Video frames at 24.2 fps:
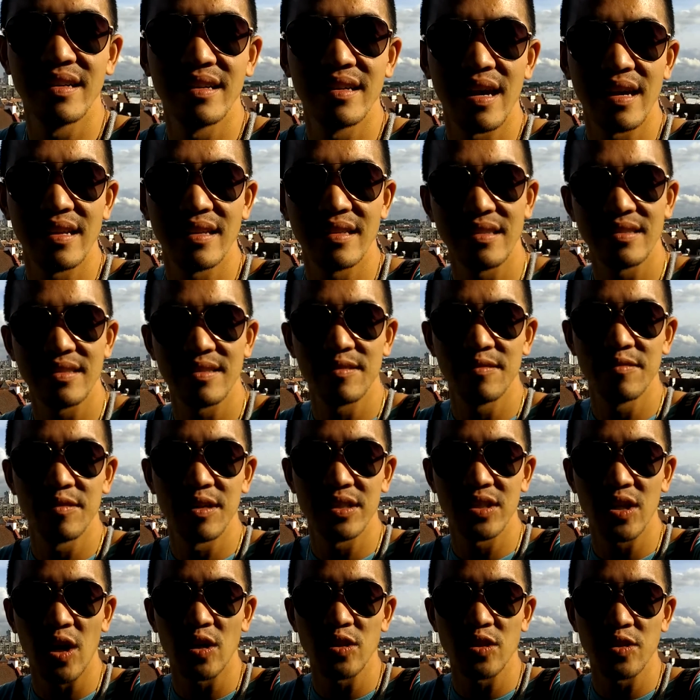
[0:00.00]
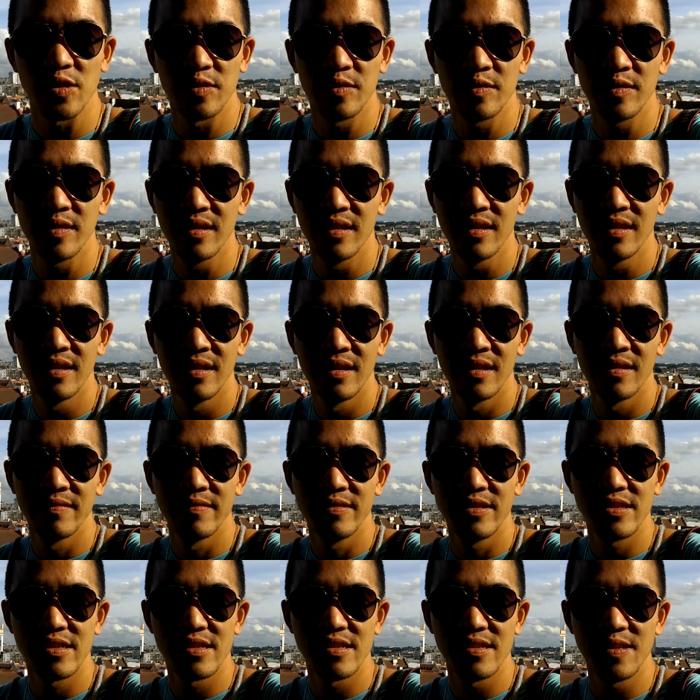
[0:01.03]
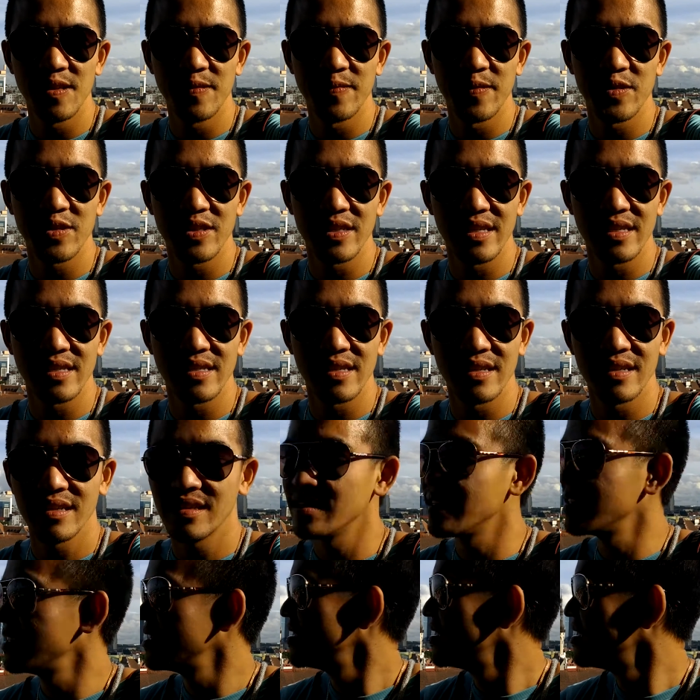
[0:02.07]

and then heading to uh, Tartu, which is a university city